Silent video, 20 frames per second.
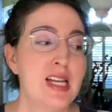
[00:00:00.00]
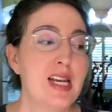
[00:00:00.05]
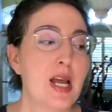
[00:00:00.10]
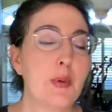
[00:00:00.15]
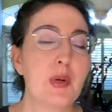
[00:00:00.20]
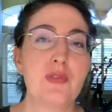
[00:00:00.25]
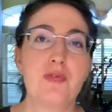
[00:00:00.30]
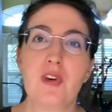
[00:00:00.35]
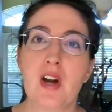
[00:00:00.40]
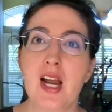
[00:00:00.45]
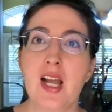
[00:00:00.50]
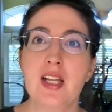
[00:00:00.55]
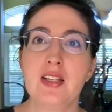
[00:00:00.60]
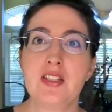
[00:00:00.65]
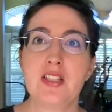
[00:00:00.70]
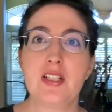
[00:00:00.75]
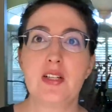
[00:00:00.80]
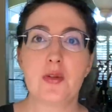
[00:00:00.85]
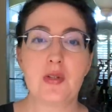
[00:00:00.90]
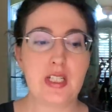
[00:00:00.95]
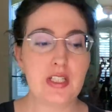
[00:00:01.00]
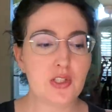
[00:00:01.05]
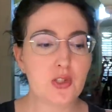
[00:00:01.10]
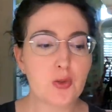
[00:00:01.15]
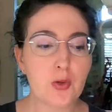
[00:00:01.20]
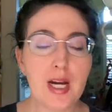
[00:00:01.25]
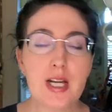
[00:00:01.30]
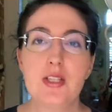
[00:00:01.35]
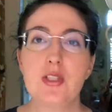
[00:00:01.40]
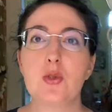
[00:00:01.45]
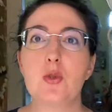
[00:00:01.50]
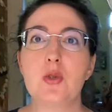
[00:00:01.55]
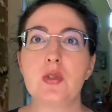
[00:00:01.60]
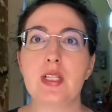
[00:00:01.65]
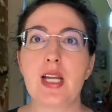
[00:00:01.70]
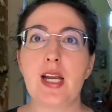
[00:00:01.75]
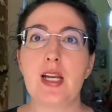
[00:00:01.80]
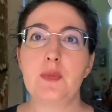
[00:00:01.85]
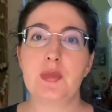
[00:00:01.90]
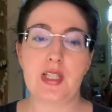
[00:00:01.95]
Now in France, you know, these grade school
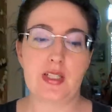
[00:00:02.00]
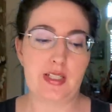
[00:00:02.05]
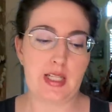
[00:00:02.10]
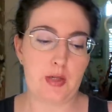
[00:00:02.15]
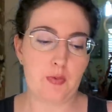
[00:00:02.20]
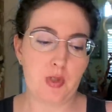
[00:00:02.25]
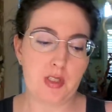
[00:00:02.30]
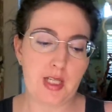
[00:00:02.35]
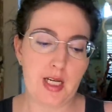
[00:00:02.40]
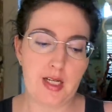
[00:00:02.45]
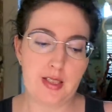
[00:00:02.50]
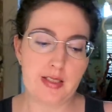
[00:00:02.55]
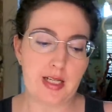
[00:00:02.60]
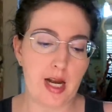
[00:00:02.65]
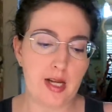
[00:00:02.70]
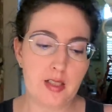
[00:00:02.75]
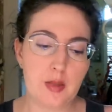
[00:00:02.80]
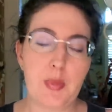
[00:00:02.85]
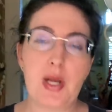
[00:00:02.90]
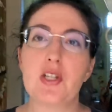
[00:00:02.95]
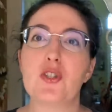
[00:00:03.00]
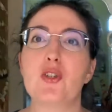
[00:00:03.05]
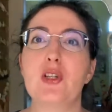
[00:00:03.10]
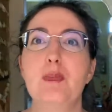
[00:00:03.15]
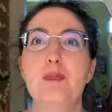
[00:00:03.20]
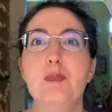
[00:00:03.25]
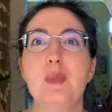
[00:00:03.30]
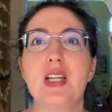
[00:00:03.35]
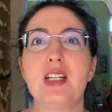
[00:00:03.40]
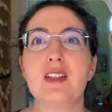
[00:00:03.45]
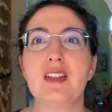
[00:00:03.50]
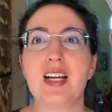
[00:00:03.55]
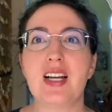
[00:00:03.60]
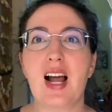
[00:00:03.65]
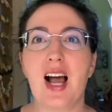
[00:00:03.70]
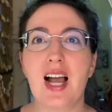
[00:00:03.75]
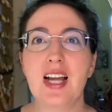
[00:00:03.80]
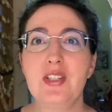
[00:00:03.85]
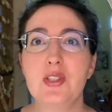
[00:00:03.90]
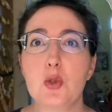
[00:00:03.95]
names as they relate to elementary, middle, and
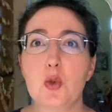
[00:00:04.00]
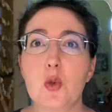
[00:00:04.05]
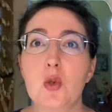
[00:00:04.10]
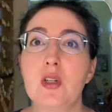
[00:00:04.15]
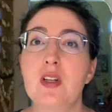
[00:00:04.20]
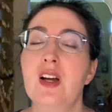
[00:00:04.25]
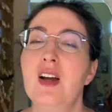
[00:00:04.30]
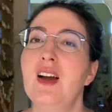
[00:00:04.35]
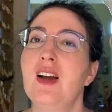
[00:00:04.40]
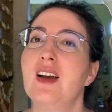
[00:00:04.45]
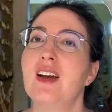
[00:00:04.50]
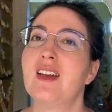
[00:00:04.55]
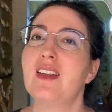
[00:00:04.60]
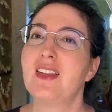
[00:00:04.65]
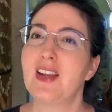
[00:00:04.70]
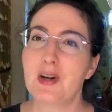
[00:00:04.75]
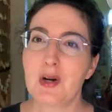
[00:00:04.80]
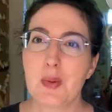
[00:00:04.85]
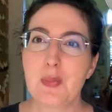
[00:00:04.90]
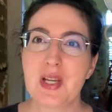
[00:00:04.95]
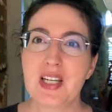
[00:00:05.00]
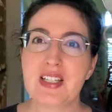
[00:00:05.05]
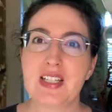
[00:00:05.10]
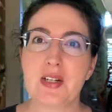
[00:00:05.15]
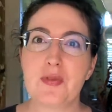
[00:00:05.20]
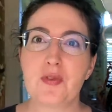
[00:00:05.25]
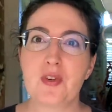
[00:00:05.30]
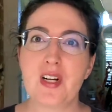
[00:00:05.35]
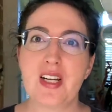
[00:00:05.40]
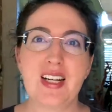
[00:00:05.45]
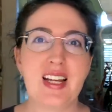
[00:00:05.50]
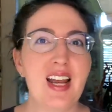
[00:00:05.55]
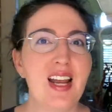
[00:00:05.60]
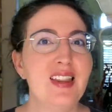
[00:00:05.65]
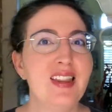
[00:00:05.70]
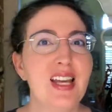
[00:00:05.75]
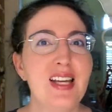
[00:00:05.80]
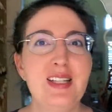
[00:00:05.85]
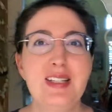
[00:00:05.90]
high school, they're a bit different, and they